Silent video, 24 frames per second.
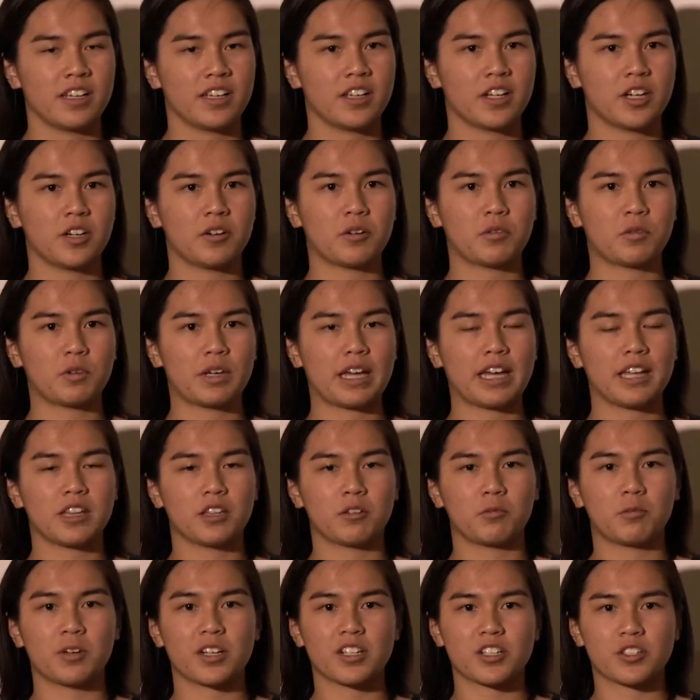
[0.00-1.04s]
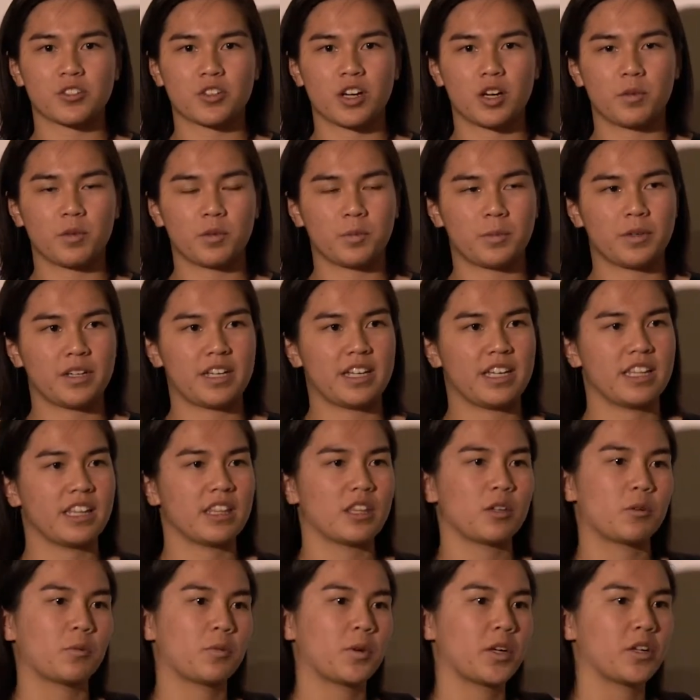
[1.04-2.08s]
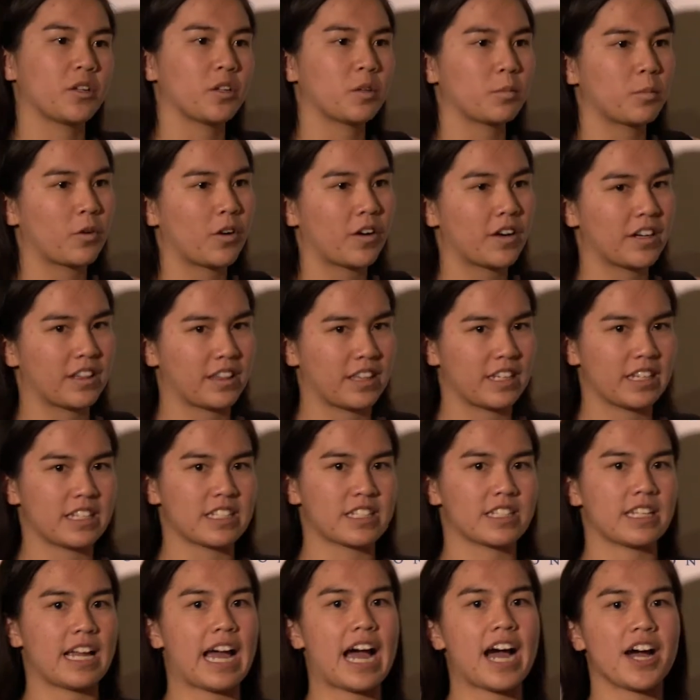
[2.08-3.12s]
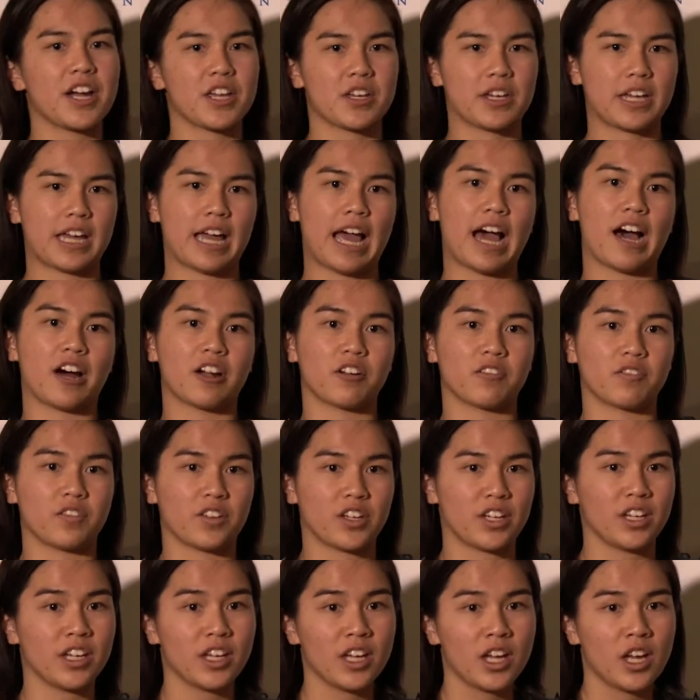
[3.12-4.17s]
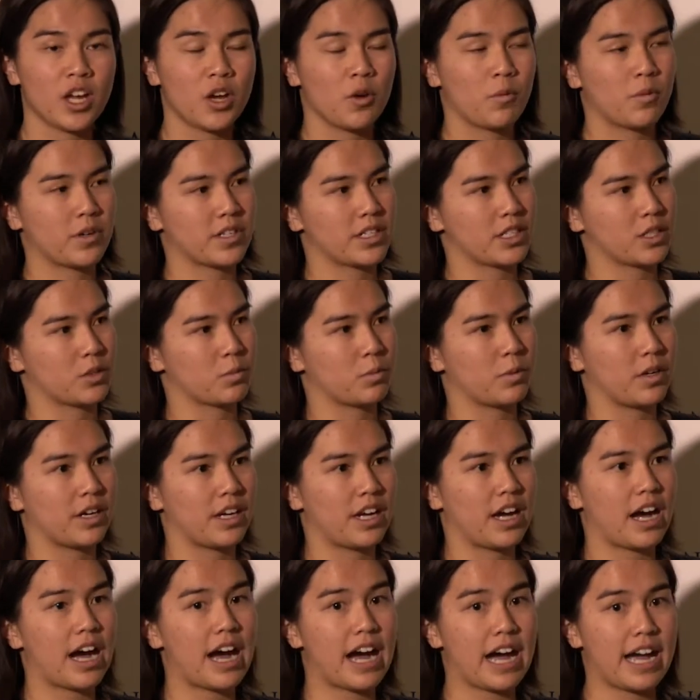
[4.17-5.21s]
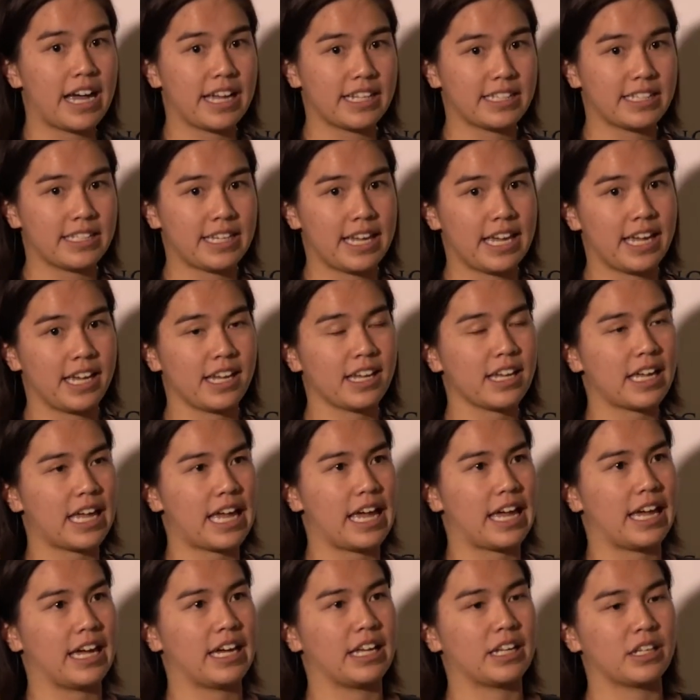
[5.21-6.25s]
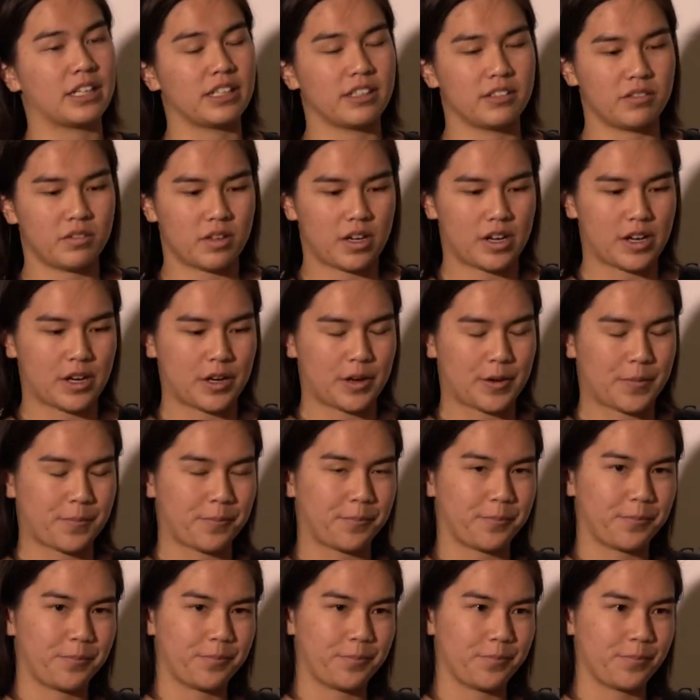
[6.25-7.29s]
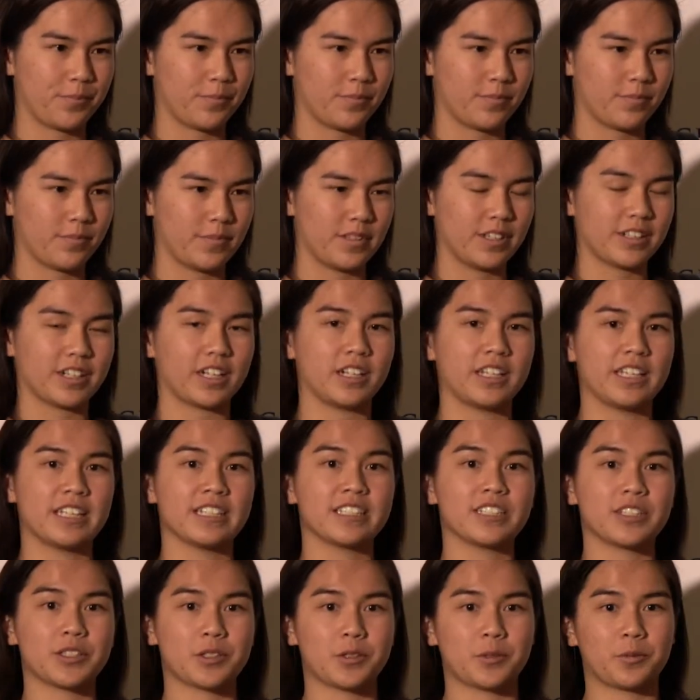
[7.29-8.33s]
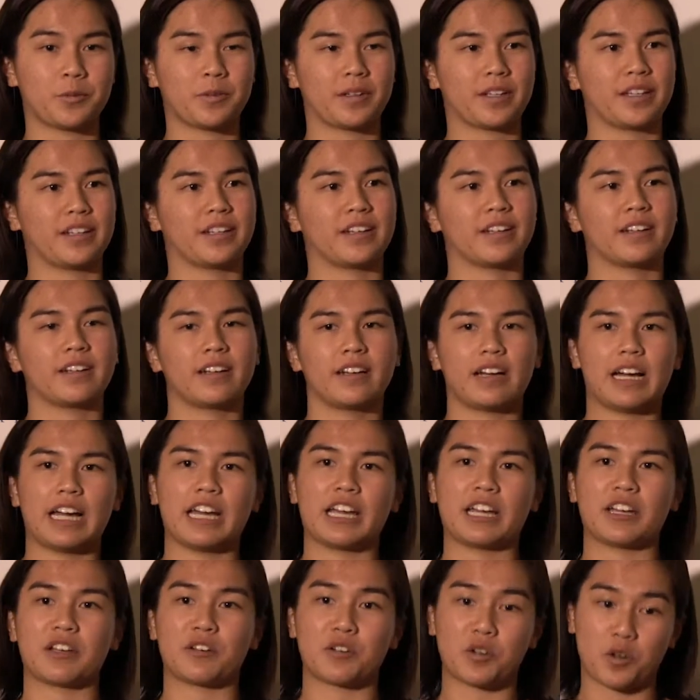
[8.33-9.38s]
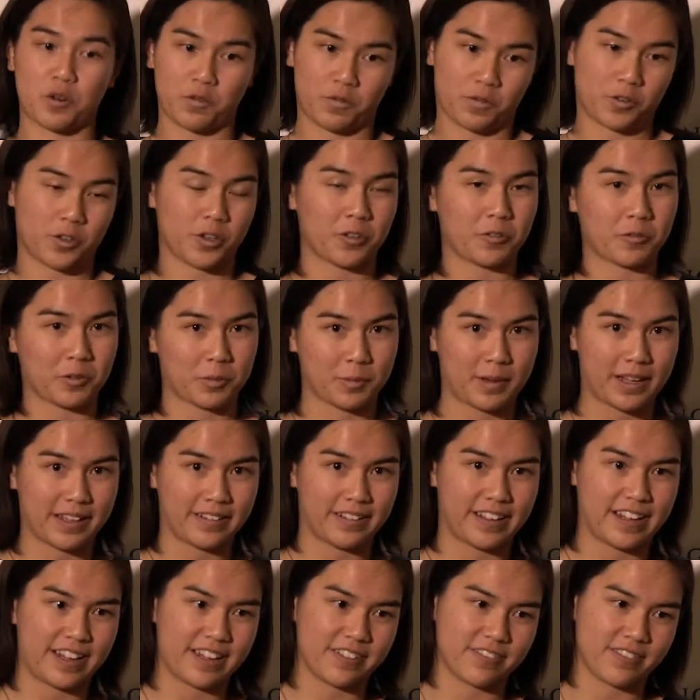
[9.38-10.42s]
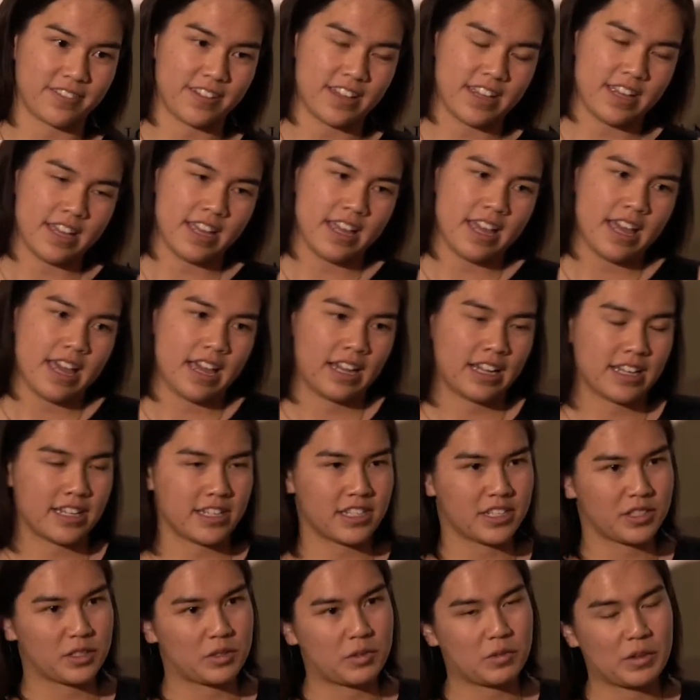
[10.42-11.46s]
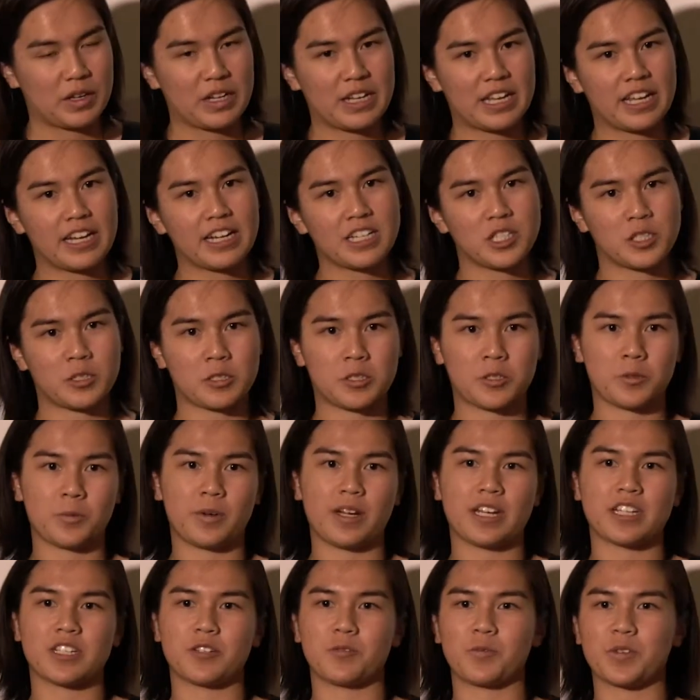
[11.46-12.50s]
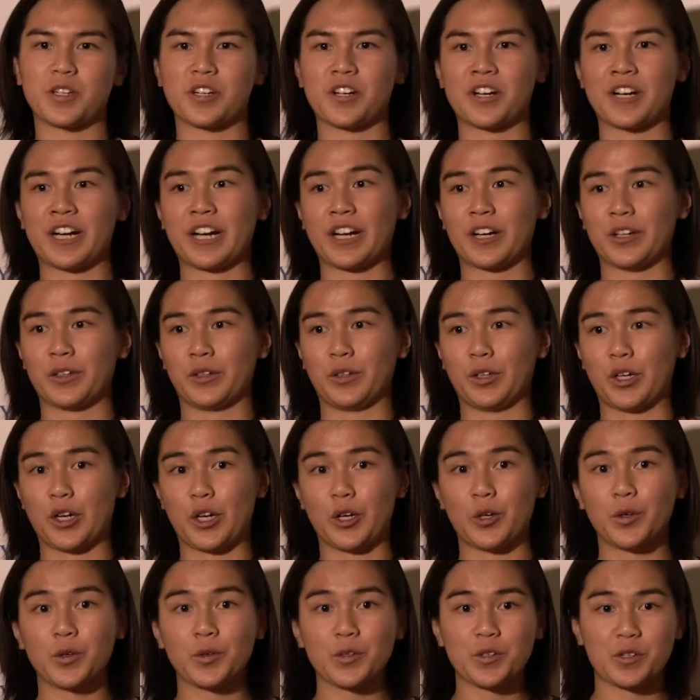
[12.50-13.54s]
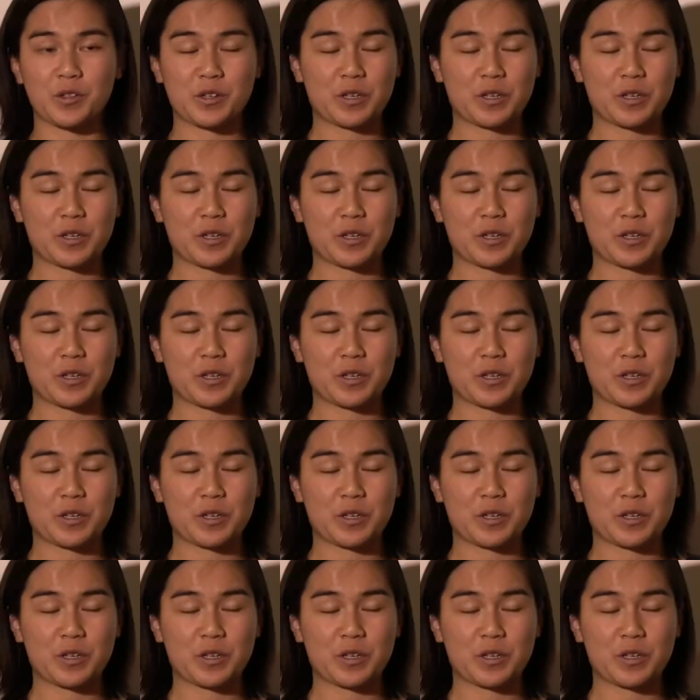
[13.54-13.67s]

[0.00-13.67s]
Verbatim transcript: you know, get in the worst trouble. But the real important thing is how you get out of it, which is what I take and. Um, look into when I go forward with my life. Because in any situation when you're at a low,